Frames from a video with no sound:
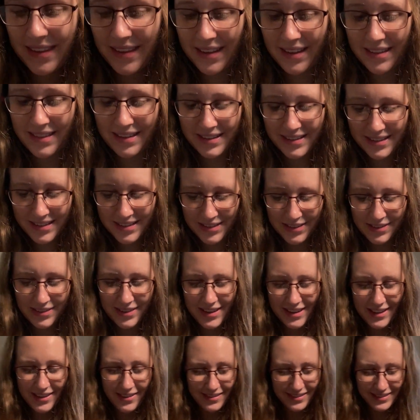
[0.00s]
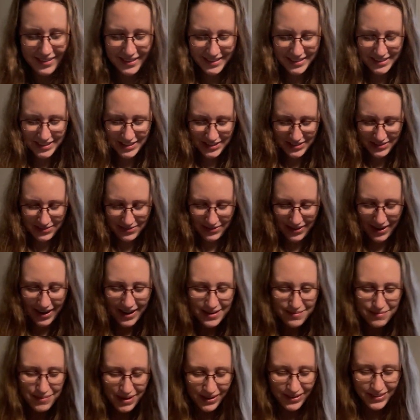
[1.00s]
And they're so cute. Let's try
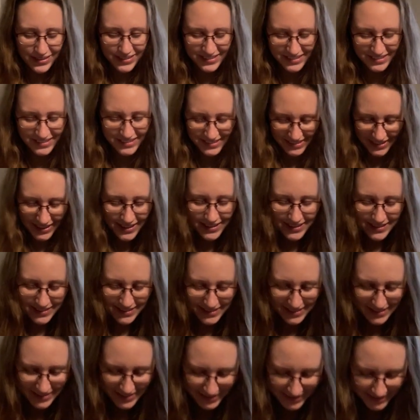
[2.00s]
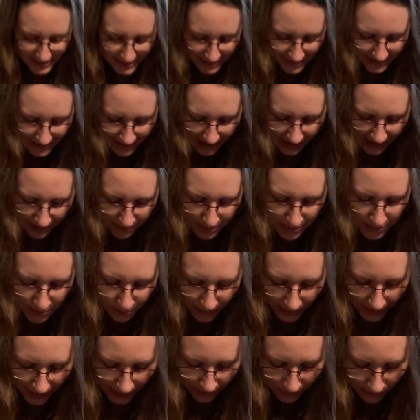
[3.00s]
them all. I've been
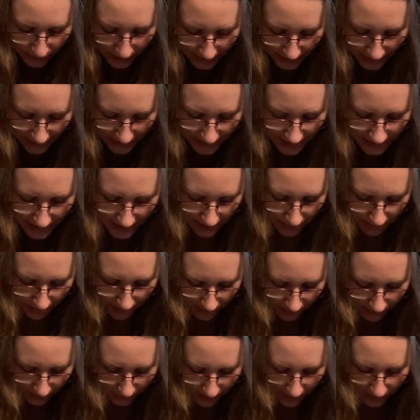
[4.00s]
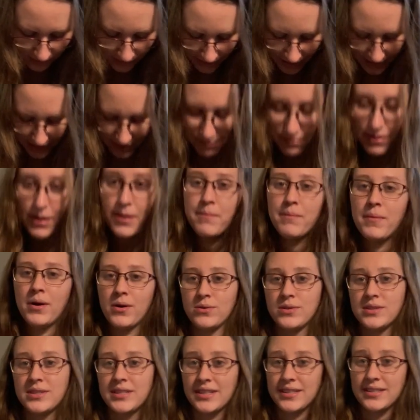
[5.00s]
waiting for you. This is the thing I've been
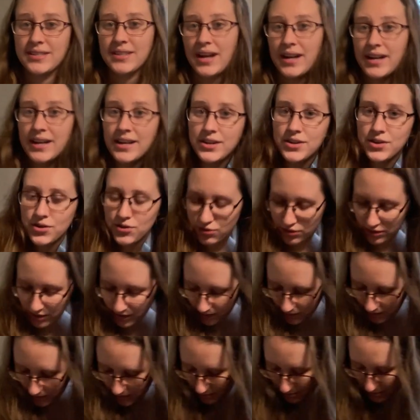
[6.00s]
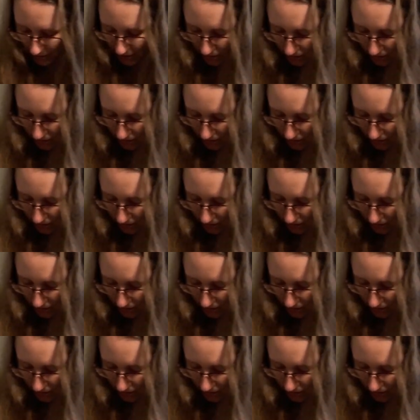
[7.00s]
most excited to try, to be